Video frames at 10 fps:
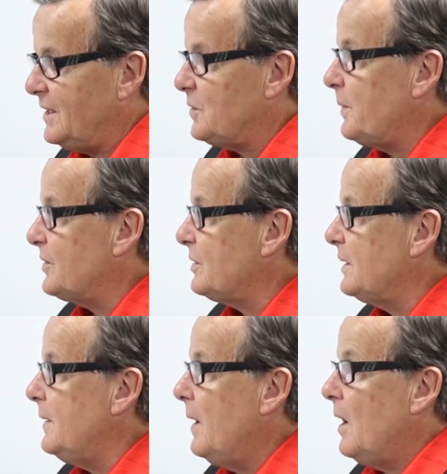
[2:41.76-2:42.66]

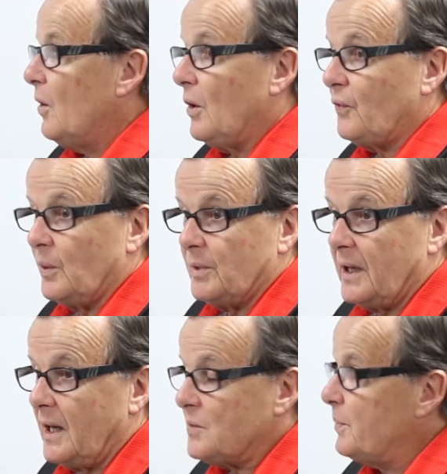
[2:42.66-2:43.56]
especially from the
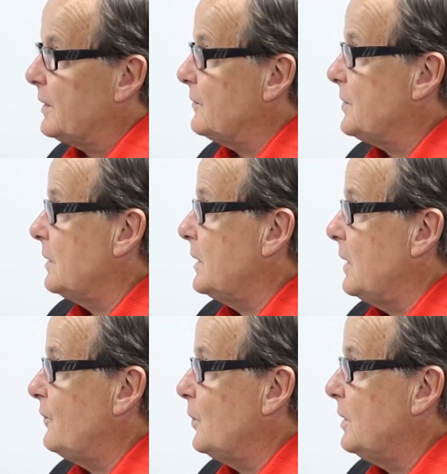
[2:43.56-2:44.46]
aspect of Southern
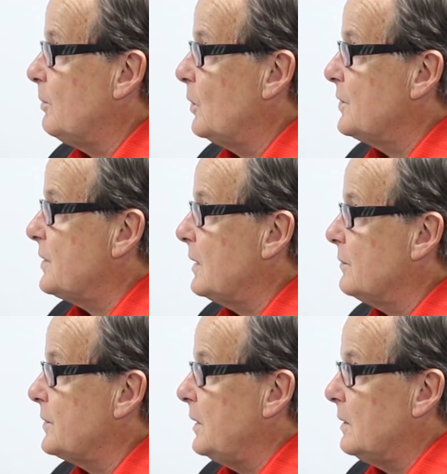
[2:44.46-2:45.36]
California
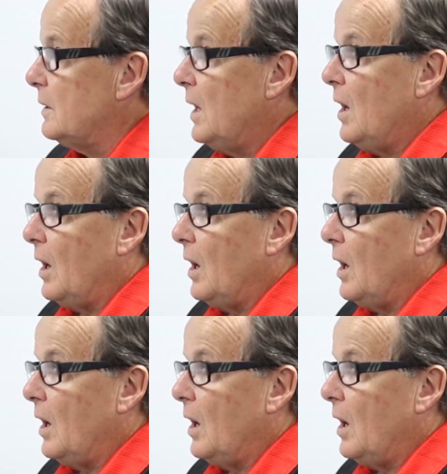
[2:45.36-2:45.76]
motorcycles here.